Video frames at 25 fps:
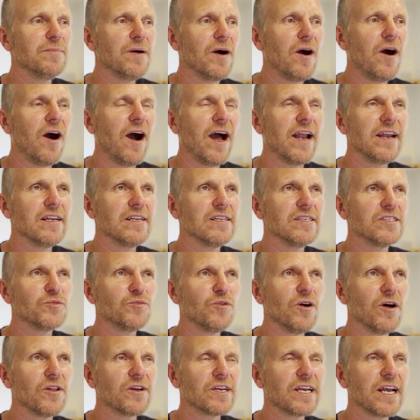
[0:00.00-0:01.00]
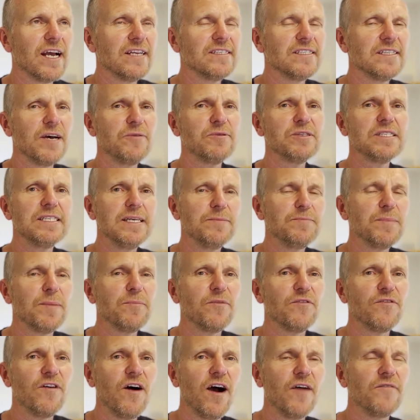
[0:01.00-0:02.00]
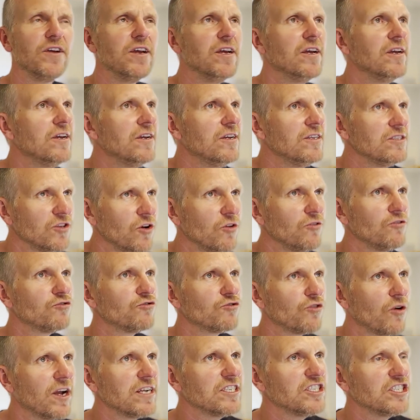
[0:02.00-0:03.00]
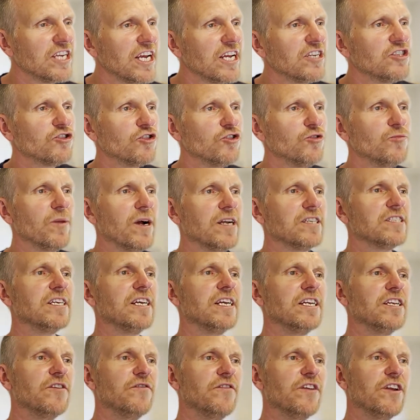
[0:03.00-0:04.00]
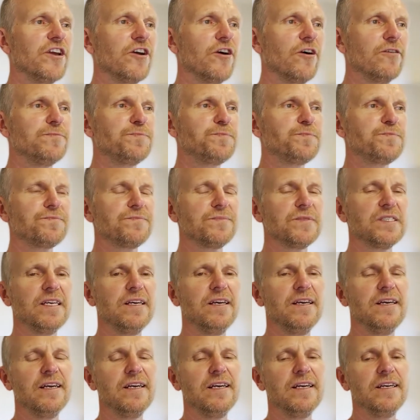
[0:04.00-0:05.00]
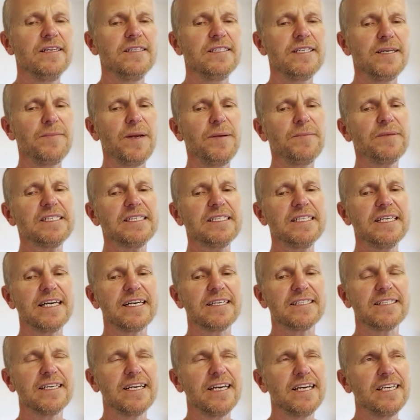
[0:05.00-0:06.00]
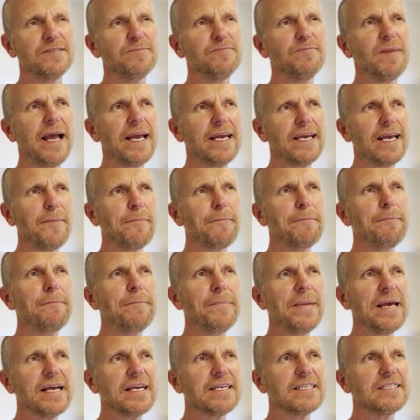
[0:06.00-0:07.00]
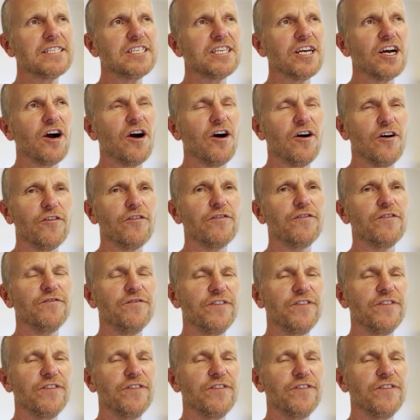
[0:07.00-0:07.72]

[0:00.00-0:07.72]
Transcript: behind it as well. Okay, so that was tip number five. Don't try and share too much in your video. Tip number six is make a mixture of